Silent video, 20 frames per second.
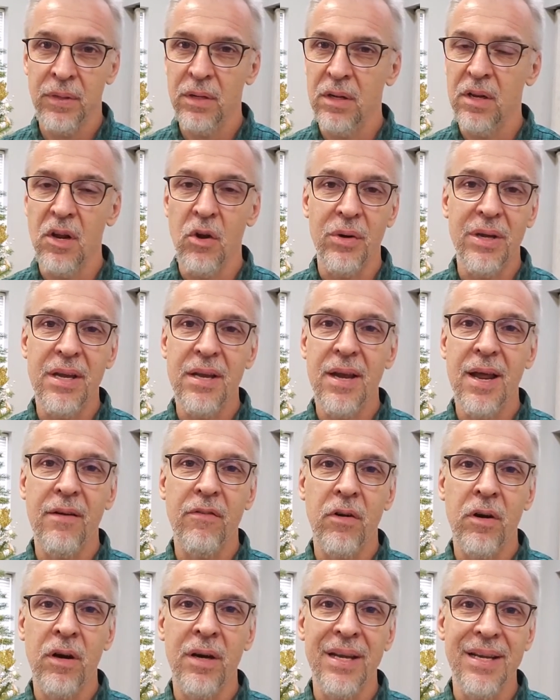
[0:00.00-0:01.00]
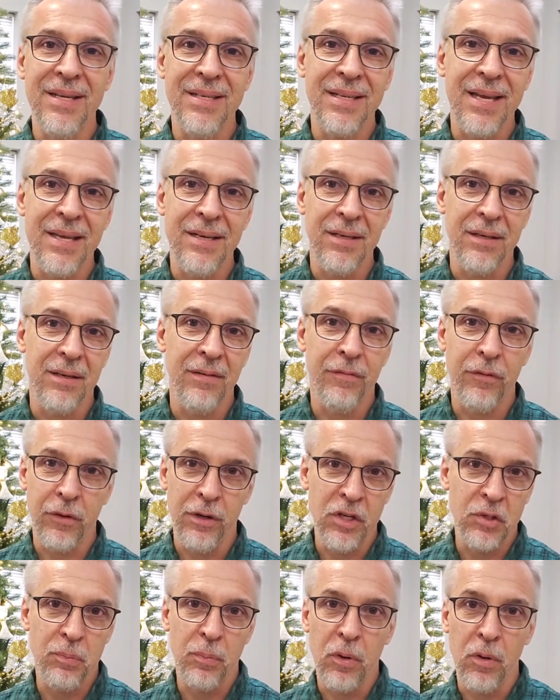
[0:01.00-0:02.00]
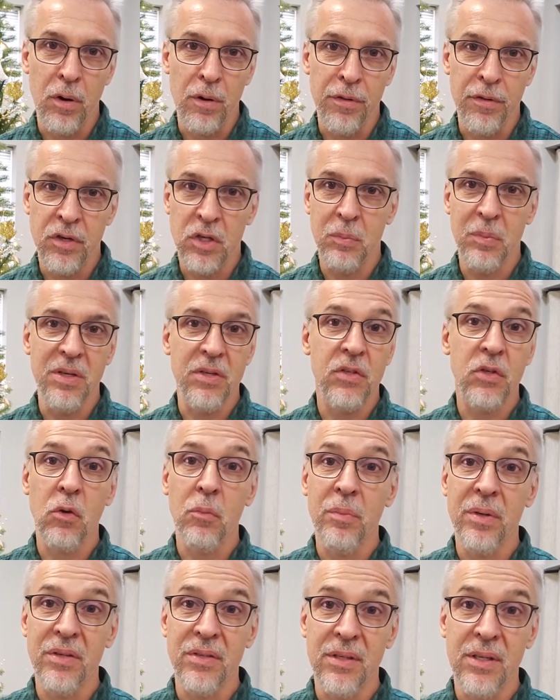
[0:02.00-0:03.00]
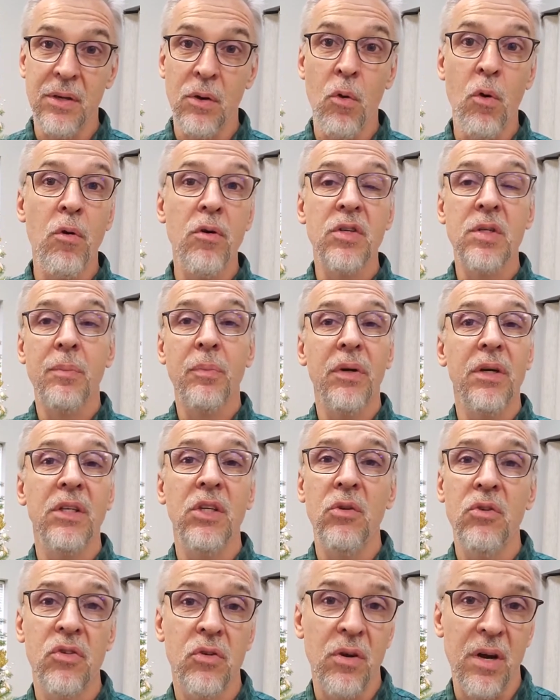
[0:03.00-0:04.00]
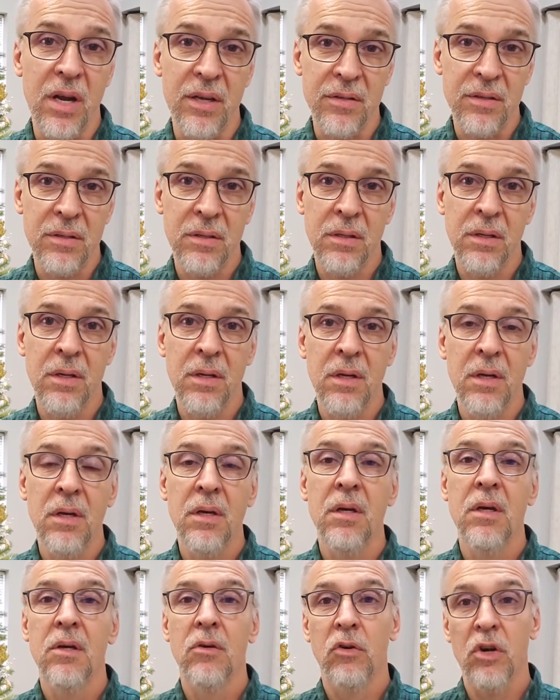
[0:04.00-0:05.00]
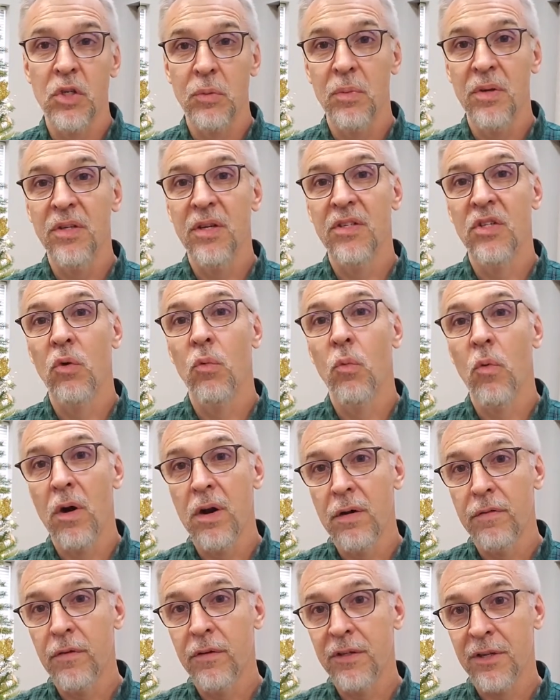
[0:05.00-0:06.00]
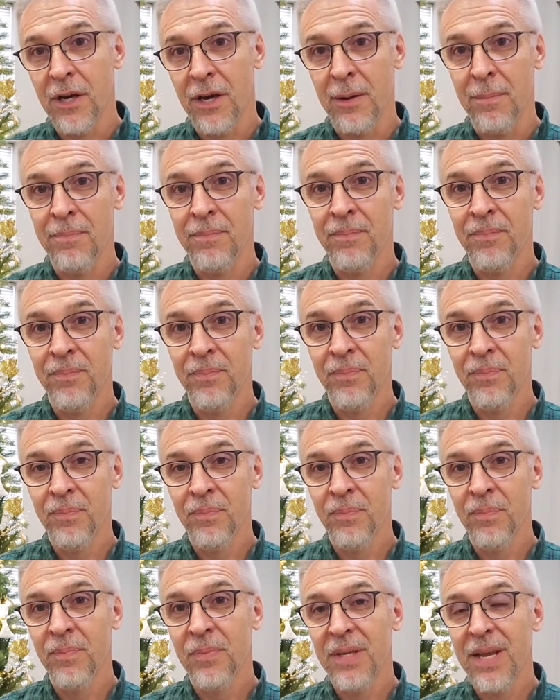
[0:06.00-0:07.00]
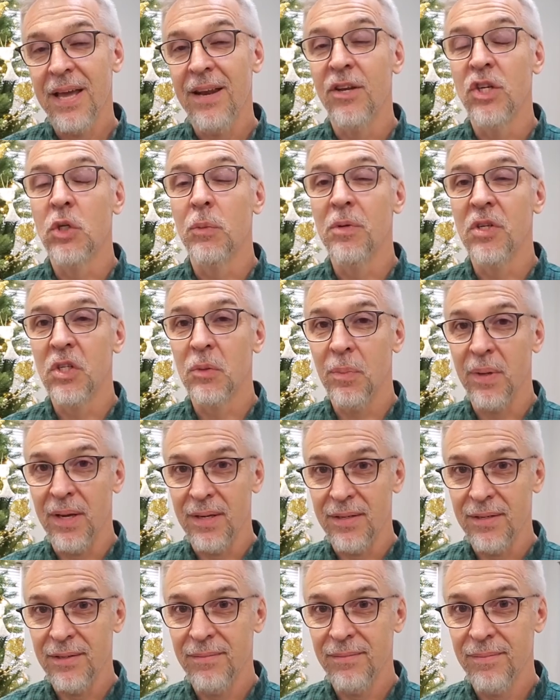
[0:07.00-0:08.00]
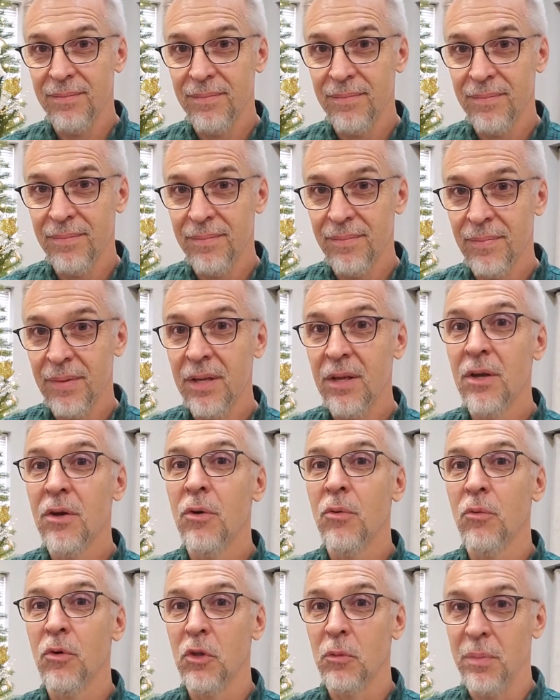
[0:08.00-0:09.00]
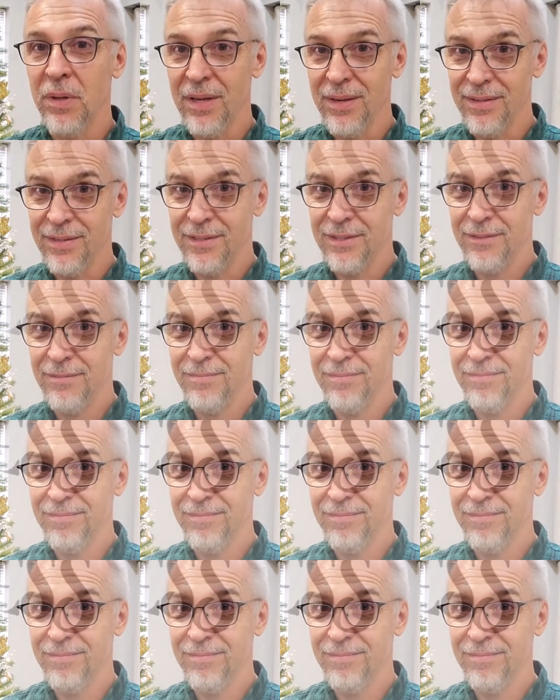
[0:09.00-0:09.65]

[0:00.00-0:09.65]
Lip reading: You know, he never intended for his birth to be so busy or to bring you stress. Christmas is a wonderful time, and it should be spent with peace.